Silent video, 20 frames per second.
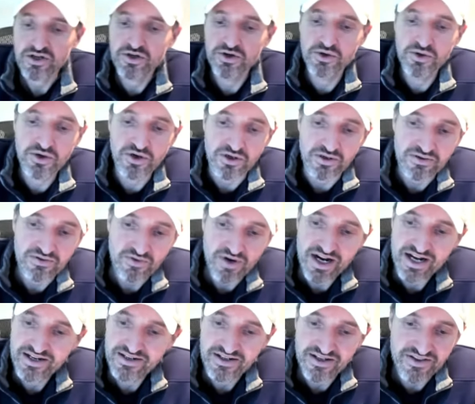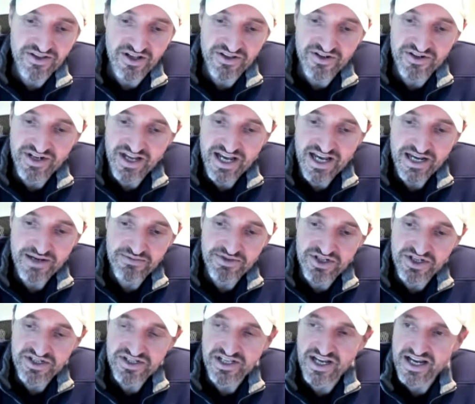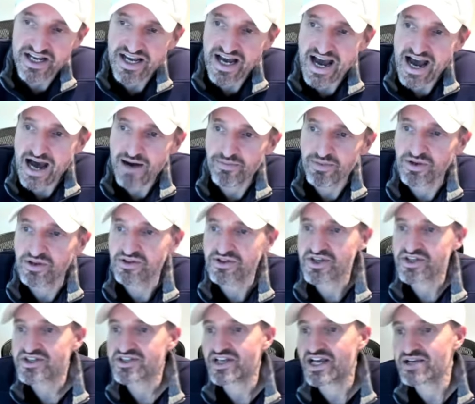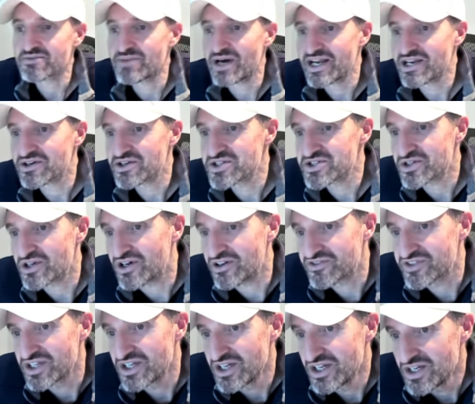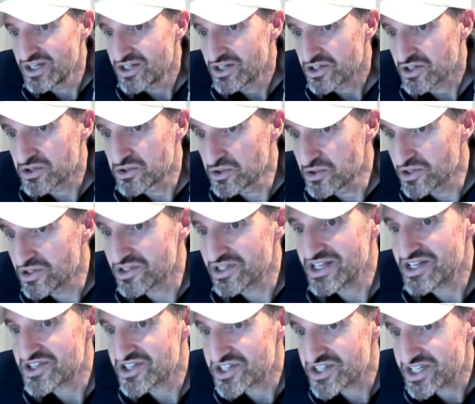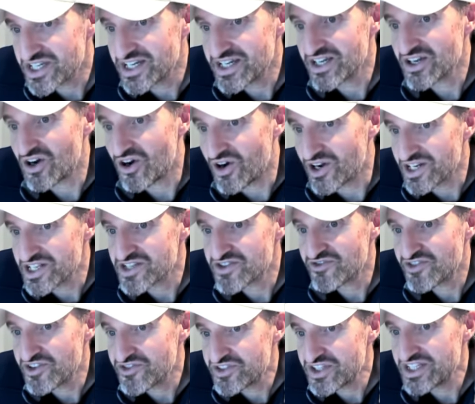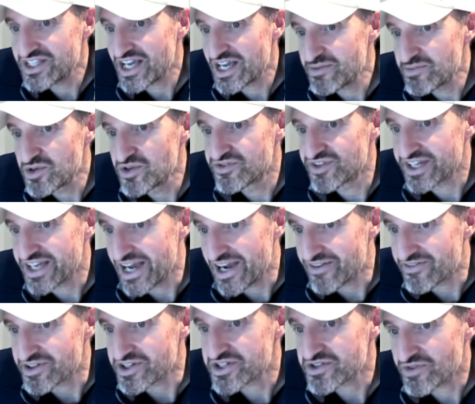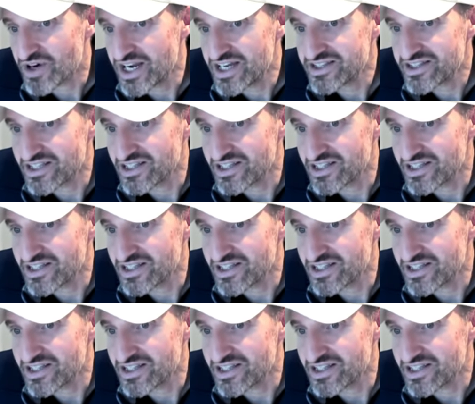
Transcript: Google, right? Another name, just like Apple, just like Microsoft. Google is sitting on its fifty day moving average, right?